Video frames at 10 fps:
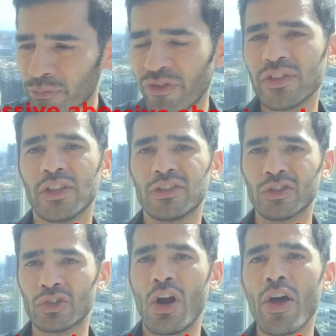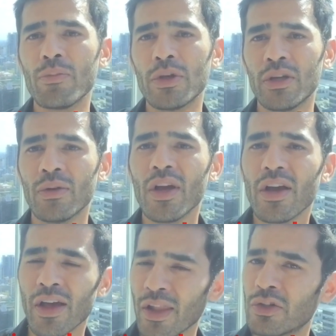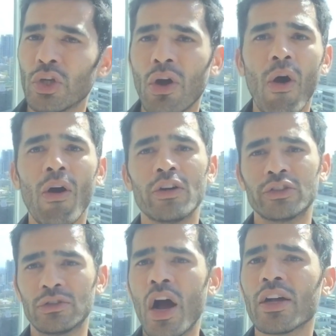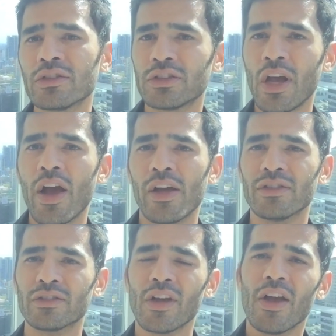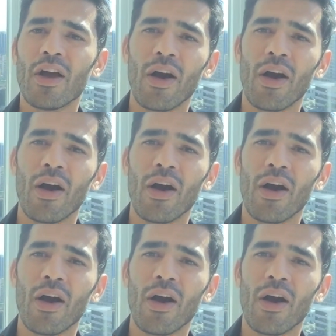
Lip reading: physics, astronomy, electric cars, rocket science,